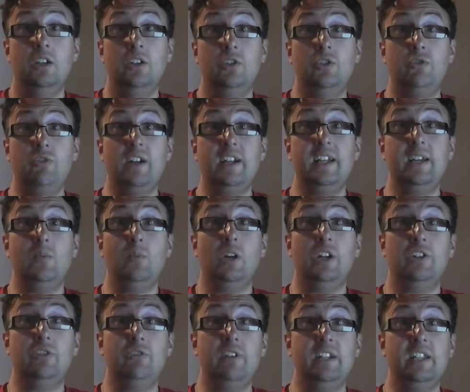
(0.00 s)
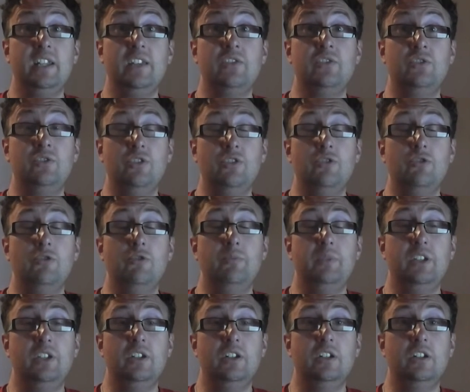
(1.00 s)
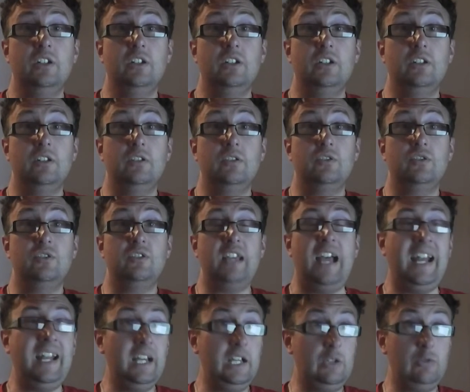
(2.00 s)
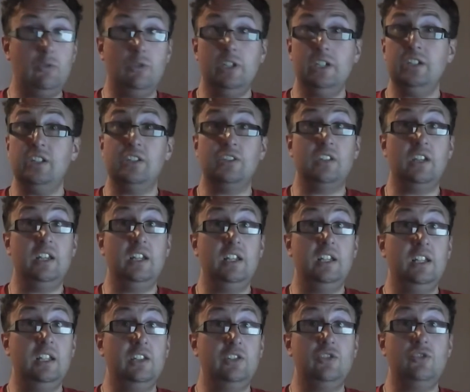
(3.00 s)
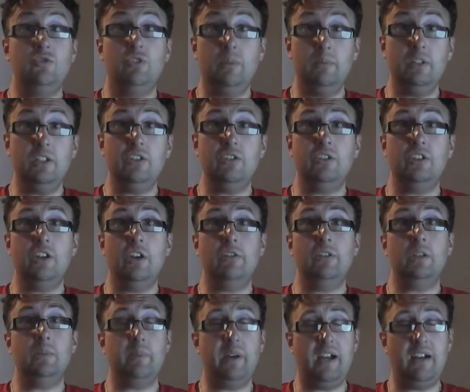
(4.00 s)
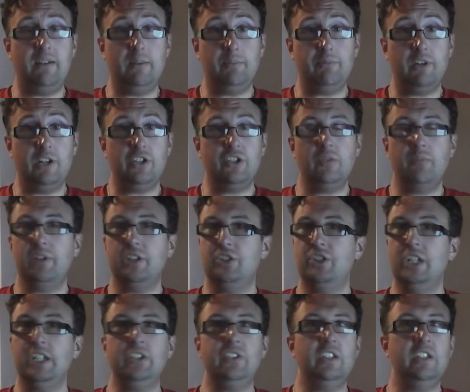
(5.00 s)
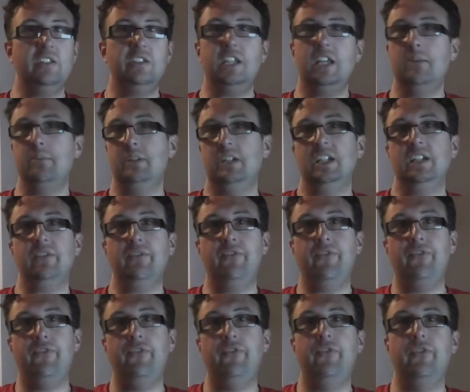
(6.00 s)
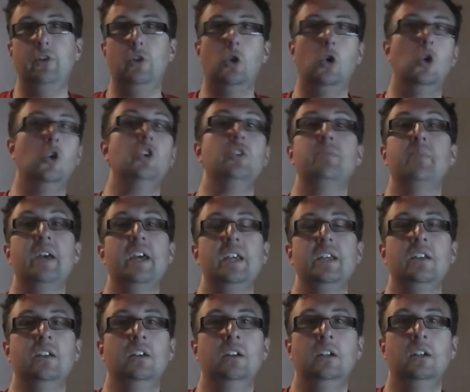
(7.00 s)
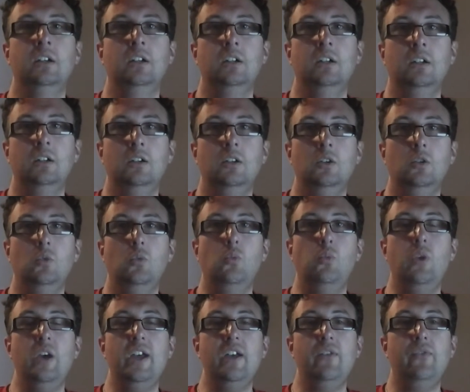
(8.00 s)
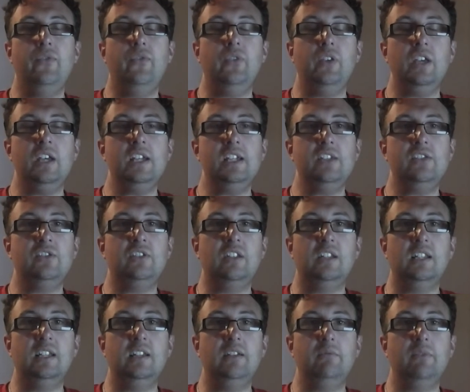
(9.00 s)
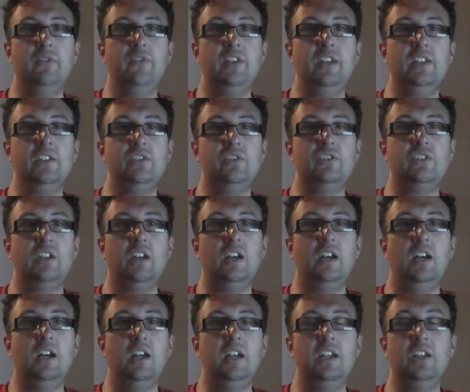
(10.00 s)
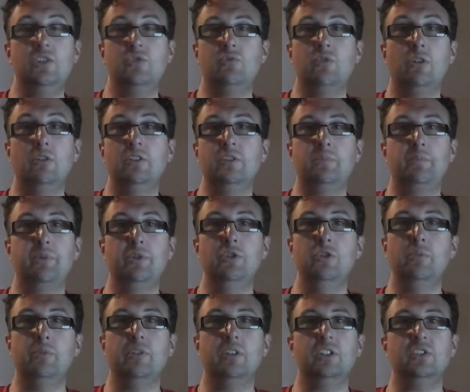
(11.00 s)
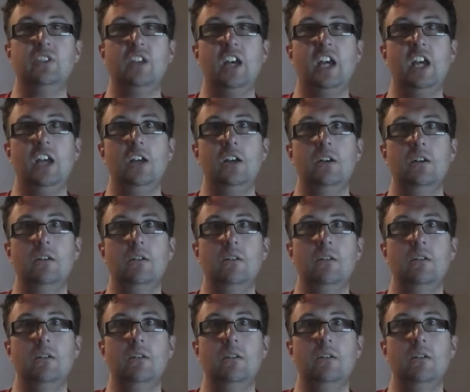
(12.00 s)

credit where credit is due because Dan Aykroyd does a, an extremely good Yogi Bear impression, but Justin Timberlake floored me with his with his uh, his role as Boo Boo. was like,